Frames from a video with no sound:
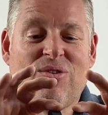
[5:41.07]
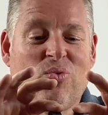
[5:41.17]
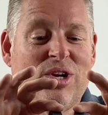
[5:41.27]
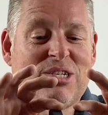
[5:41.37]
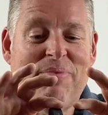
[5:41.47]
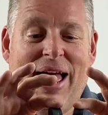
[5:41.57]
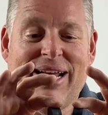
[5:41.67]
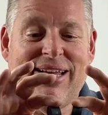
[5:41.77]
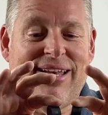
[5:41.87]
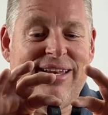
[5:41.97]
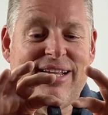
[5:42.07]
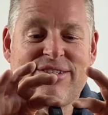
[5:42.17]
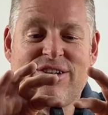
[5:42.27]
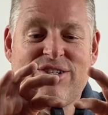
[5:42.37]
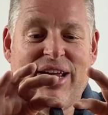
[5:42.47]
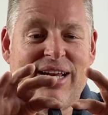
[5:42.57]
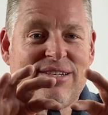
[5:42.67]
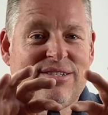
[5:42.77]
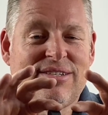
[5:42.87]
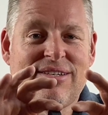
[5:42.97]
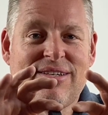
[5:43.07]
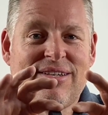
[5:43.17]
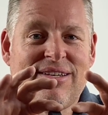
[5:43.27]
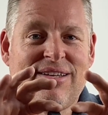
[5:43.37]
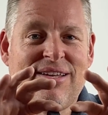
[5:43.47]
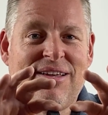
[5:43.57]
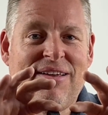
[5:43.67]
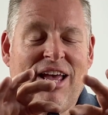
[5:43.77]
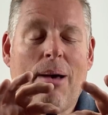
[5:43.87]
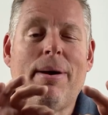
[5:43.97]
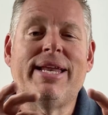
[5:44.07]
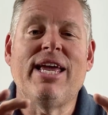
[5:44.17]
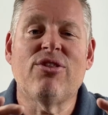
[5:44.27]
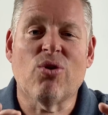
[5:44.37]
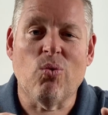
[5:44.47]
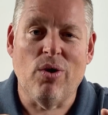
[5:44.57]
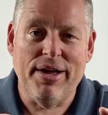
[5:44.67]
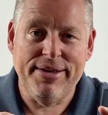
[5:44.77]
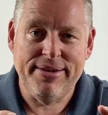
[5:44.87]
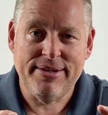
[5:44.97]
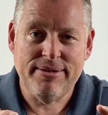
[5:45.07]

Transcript: which magnet needs to change? How about either one?